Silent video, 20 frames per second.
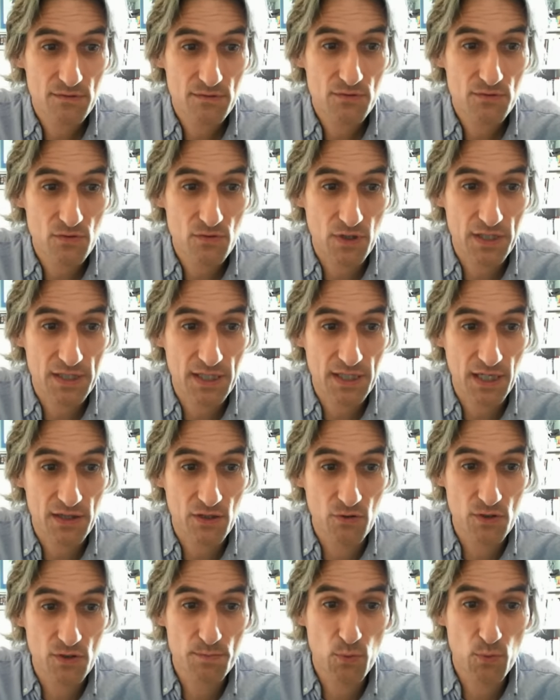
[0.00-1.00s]
try to get
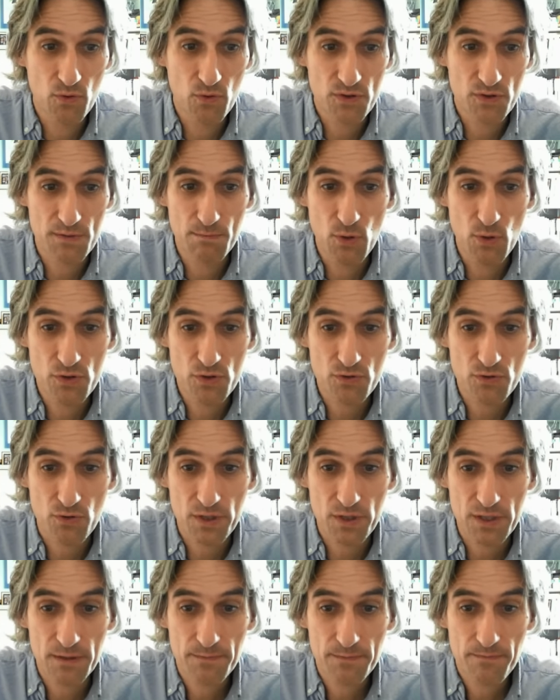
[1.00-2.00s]
those pawns
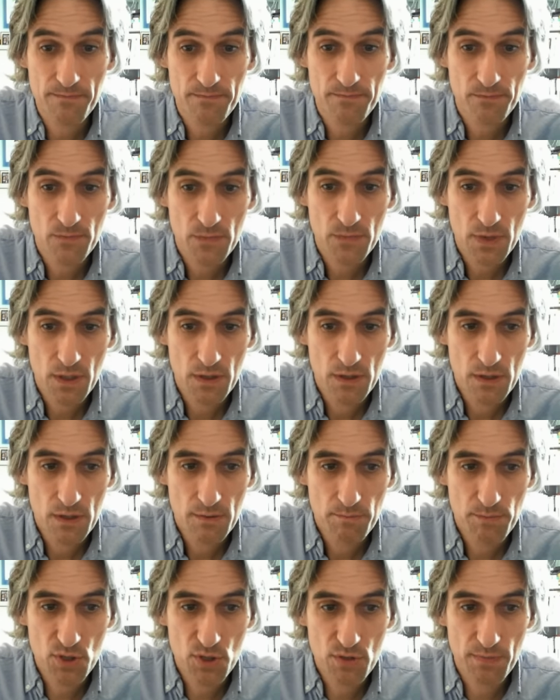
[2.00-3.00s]
motoring.
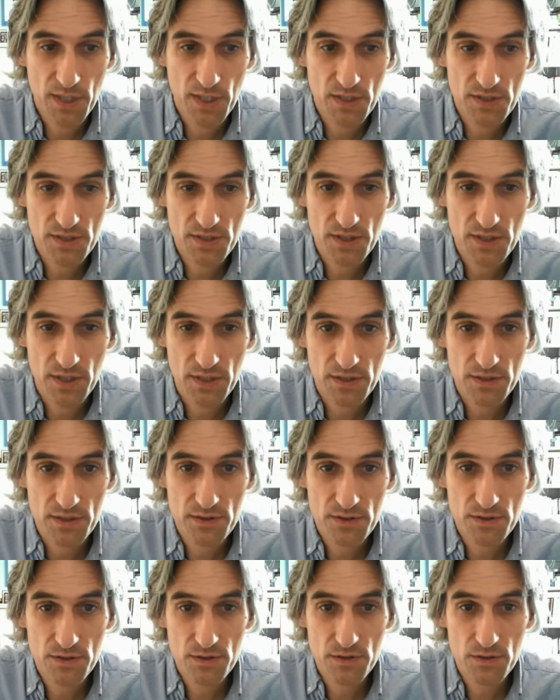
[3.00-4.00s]
Bishop
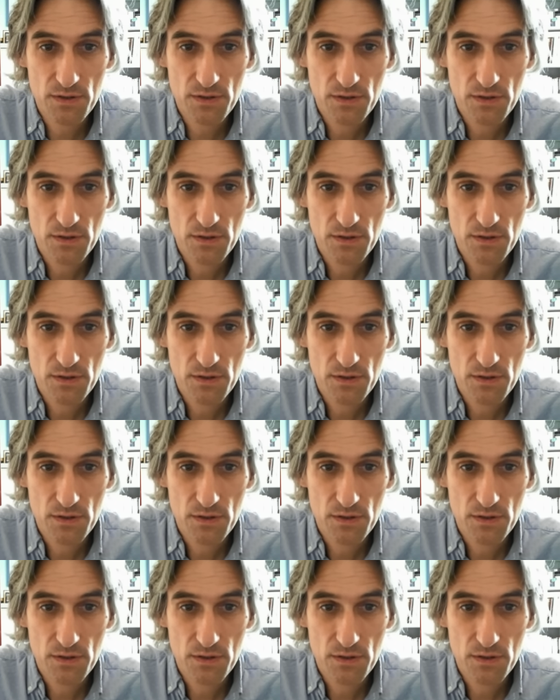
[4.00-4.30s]
h6.